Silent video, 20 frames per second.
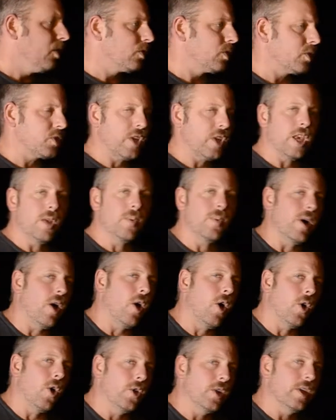So say you want
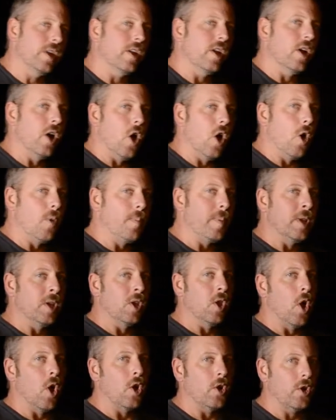to hold it open
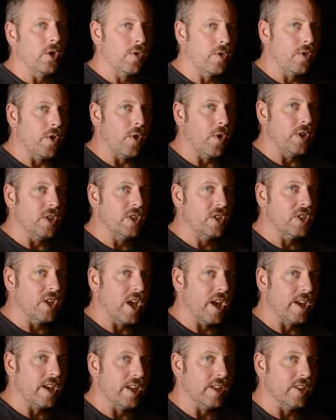longer than 30
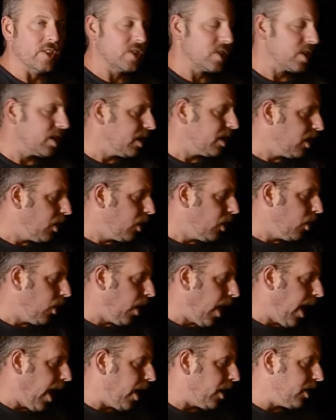seconds.
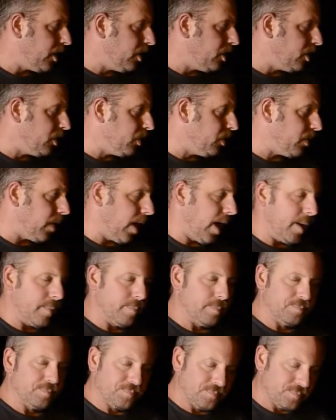How do you do that?
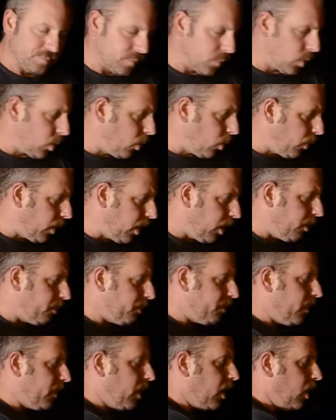Well,
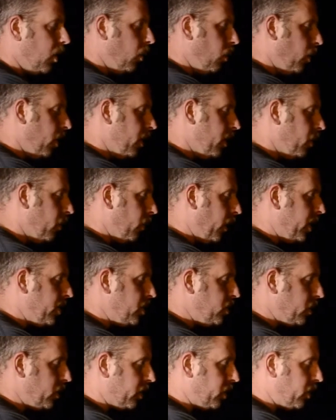one of the ways
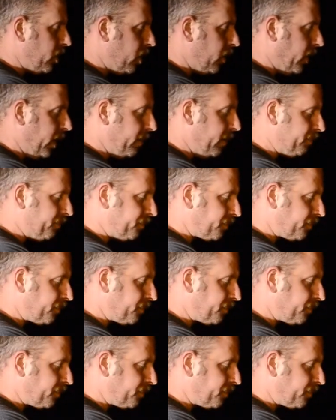you can do it